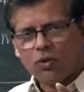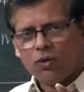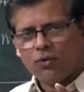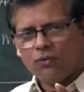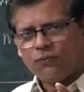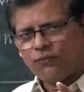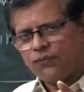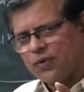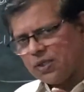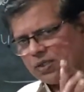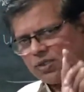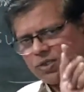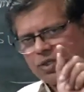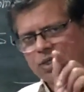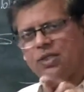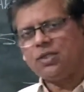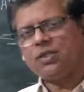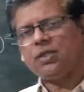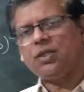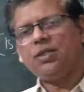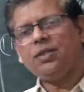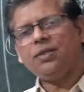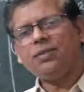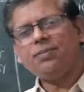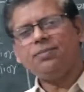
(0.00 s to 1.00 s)
First
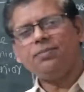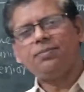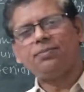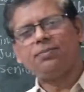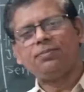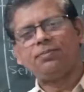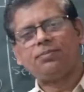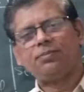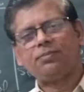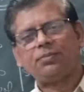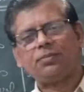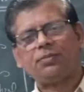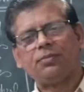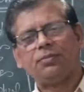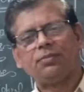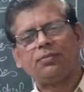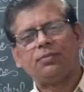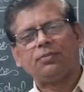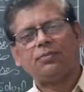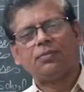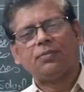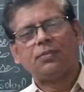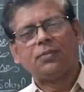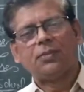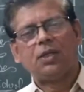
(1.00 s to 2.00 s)
reason,
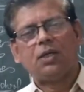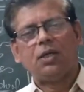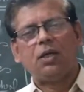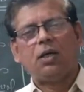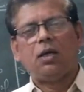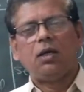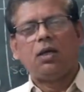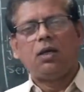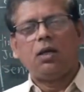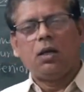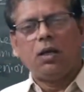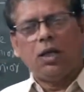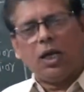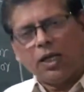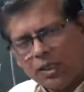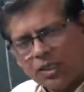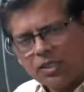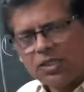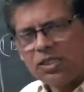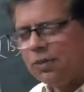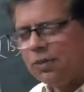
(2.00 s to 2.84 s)
let us